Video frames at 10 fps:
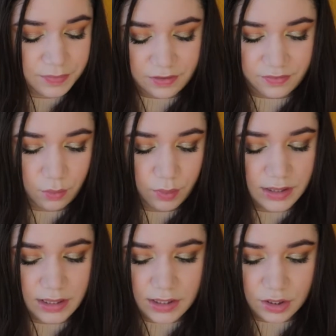If I
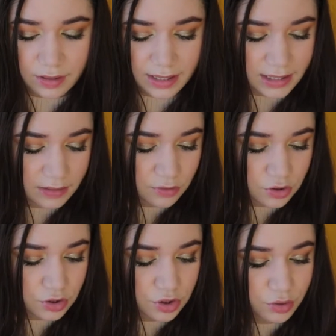wanted to, I can even
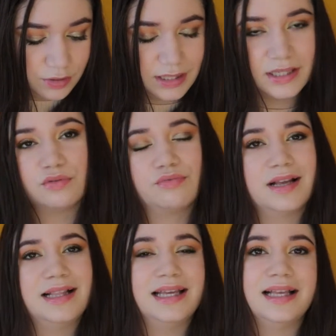just use it as a
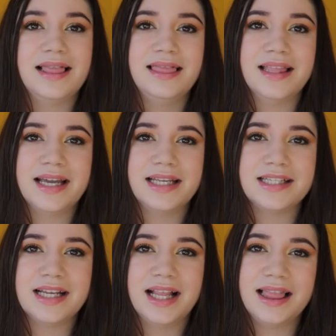really
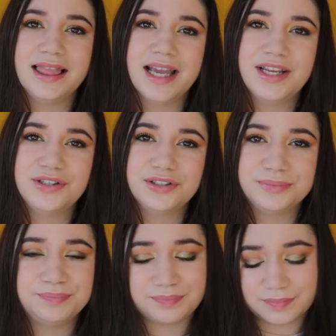light liner.